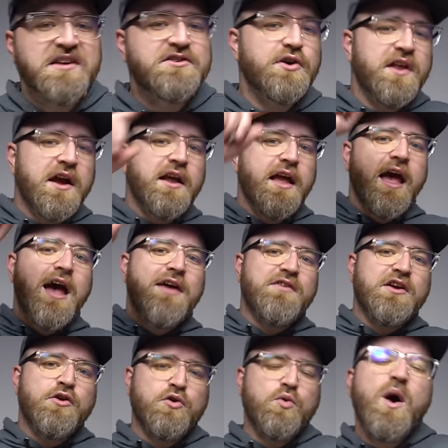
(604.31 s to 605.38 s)
So there you have
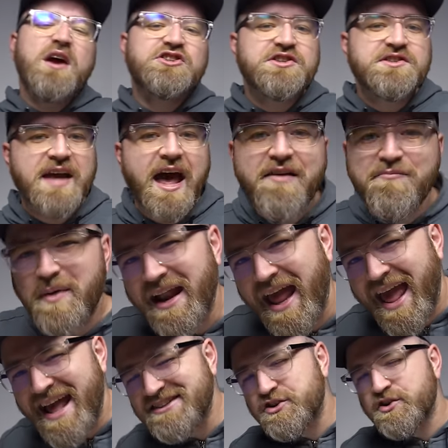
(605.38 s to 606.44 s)
it. Your questions have been
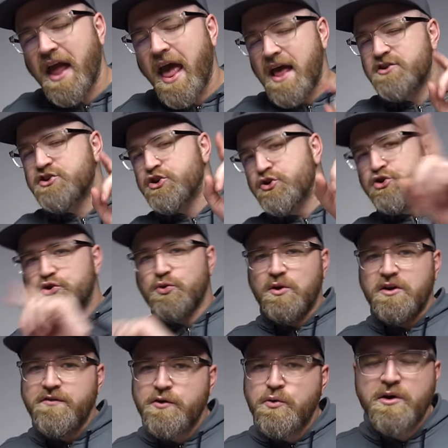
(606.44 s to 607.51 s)
answered as
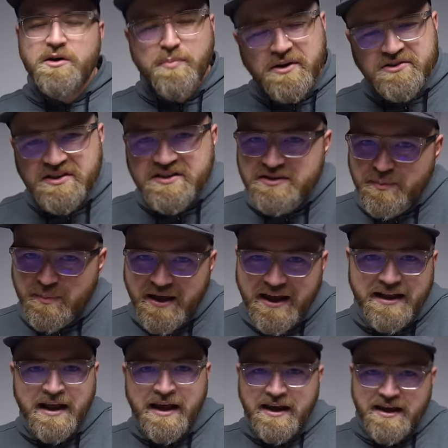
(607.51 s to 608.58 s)
usual. If you want to
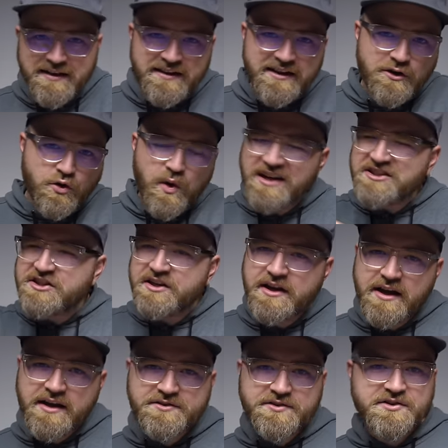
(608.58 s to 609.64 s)
participate in the question
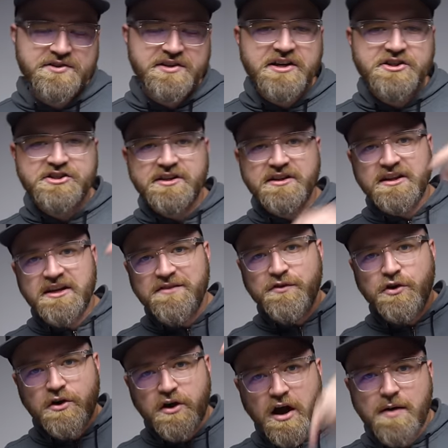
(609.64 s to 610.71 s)
and answer session, leave
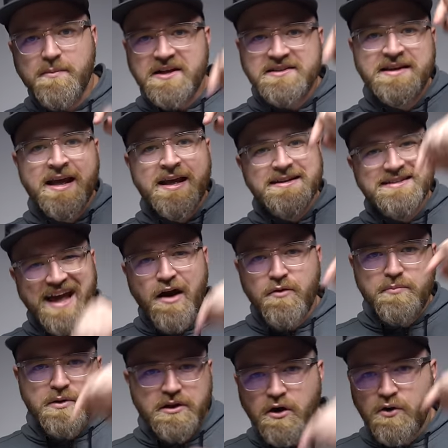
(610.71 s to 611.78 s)
your comments
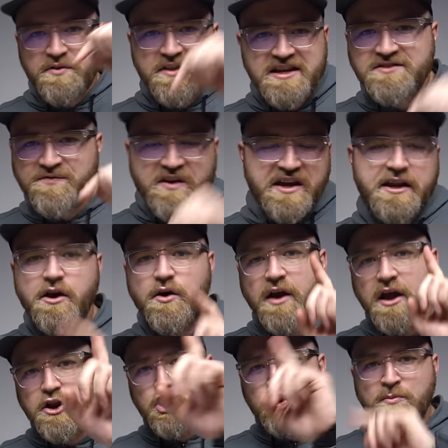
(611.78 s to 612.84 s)
down below this video
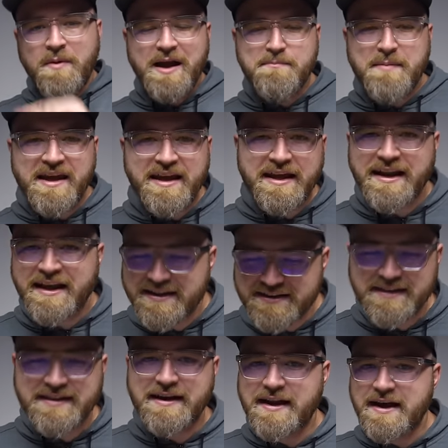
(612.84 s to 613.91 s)
and you might make it
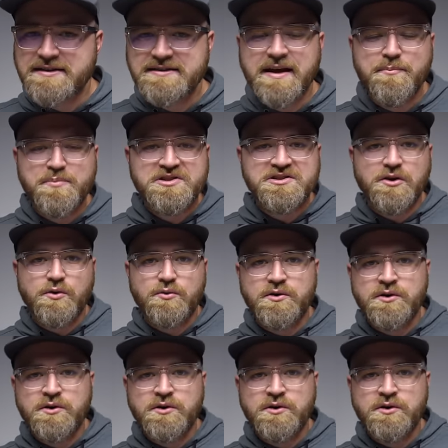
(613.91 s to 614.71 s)
into the next episode.